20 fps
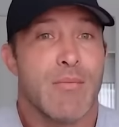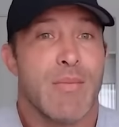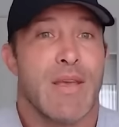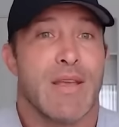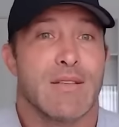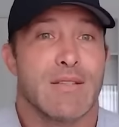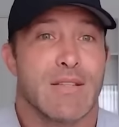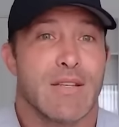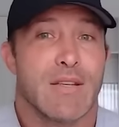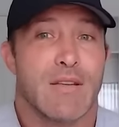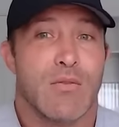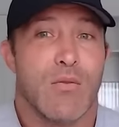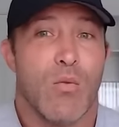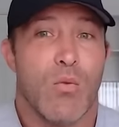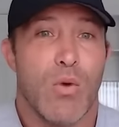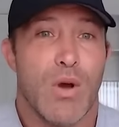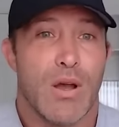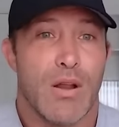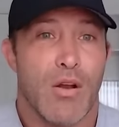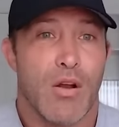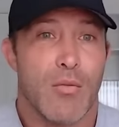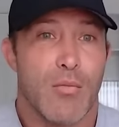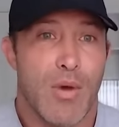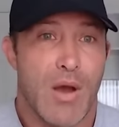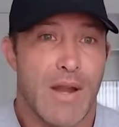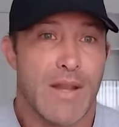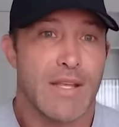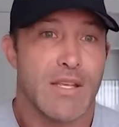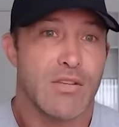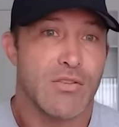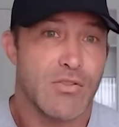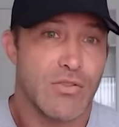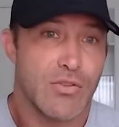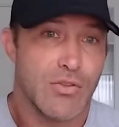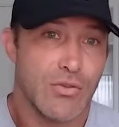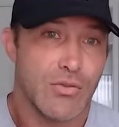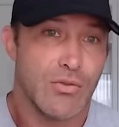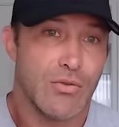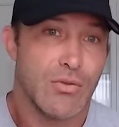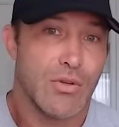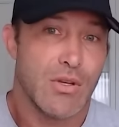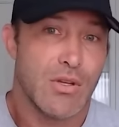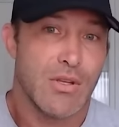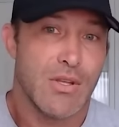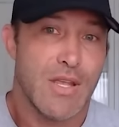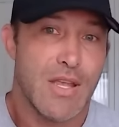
amazing what our body can do